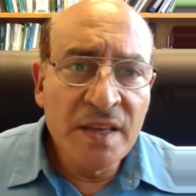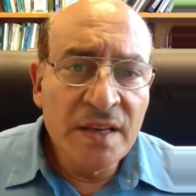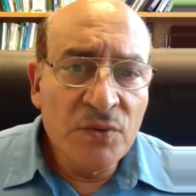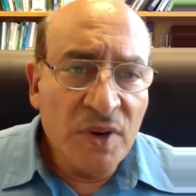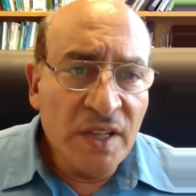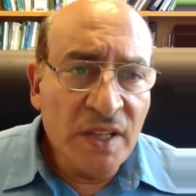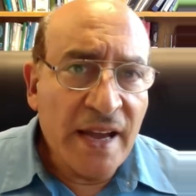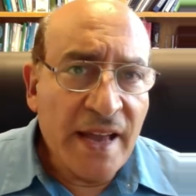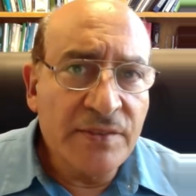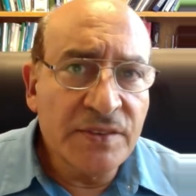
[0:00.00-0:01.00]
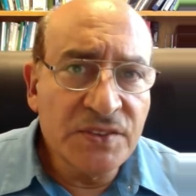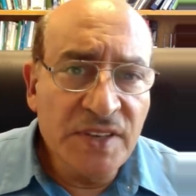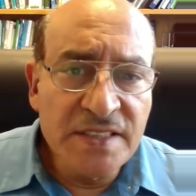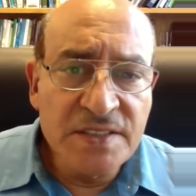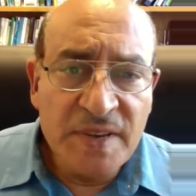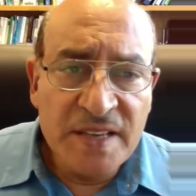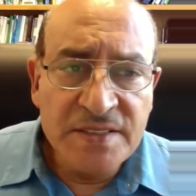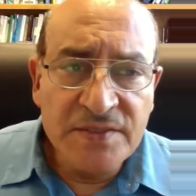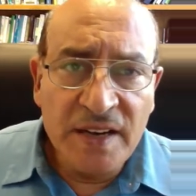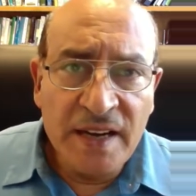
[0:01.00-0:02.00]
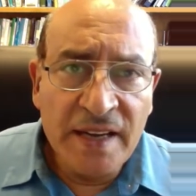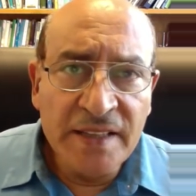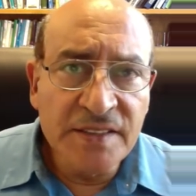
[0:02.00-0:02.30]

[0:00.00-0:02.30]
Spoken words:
Well, I haven't really specified.